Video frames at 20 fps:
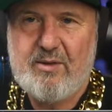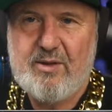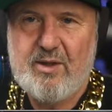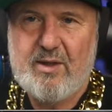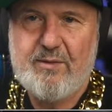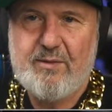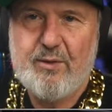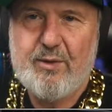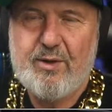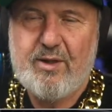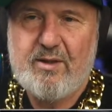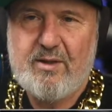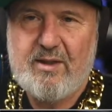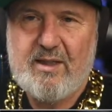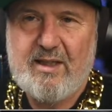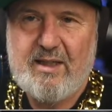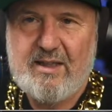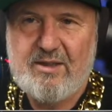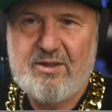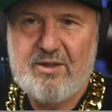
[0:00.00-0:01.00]
diverter
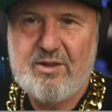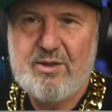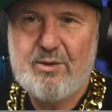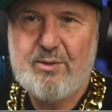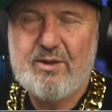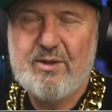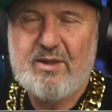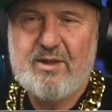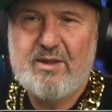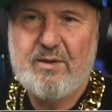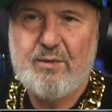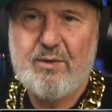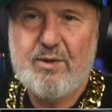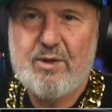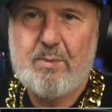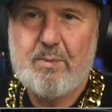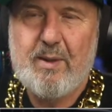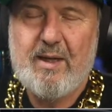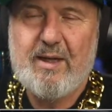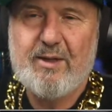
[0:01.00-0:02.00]
connected to it that
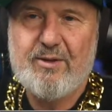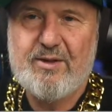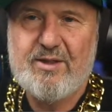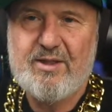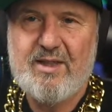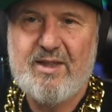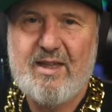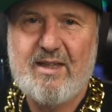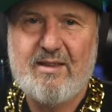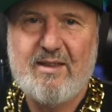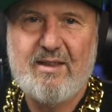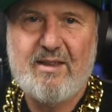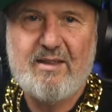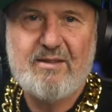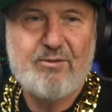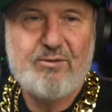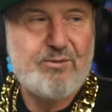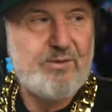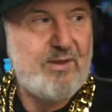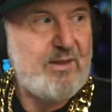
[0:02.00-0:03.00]
diverts power into that.
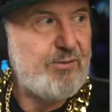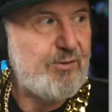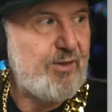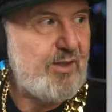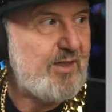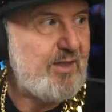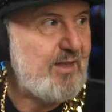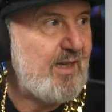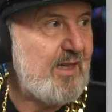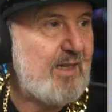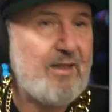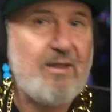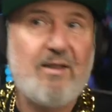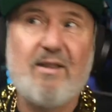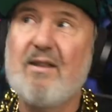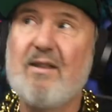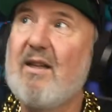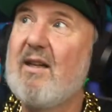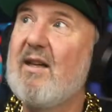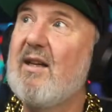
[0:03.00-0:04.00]
And right
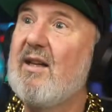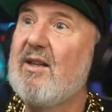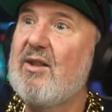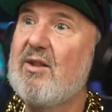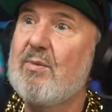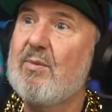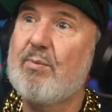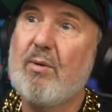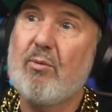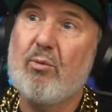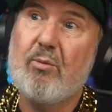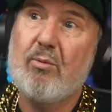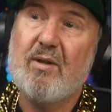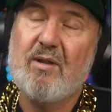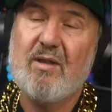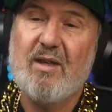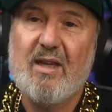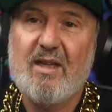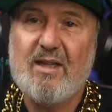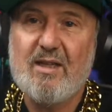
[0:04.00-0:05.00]
now, it's
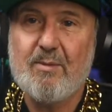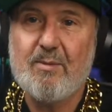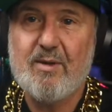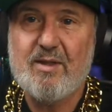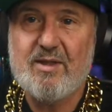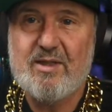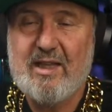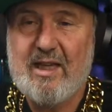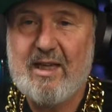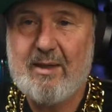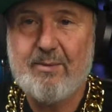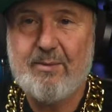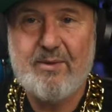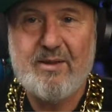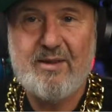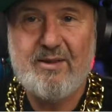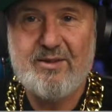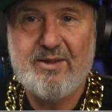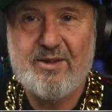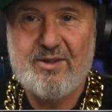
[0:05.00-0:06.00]
probably heating my slab
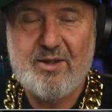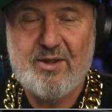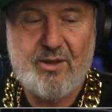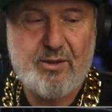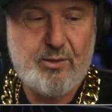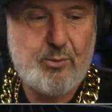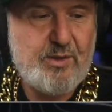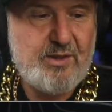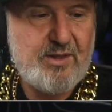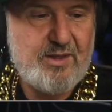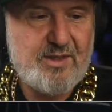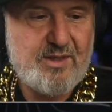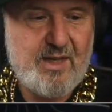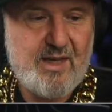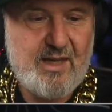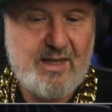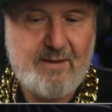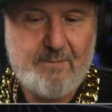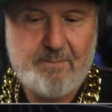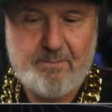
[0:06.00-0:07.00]
on this cold winter's
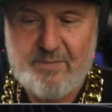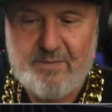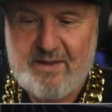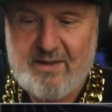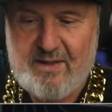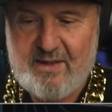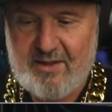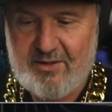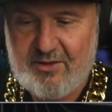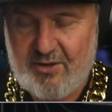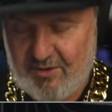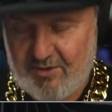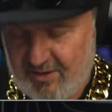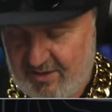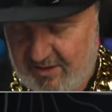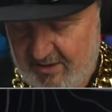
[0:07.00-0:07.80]
day. So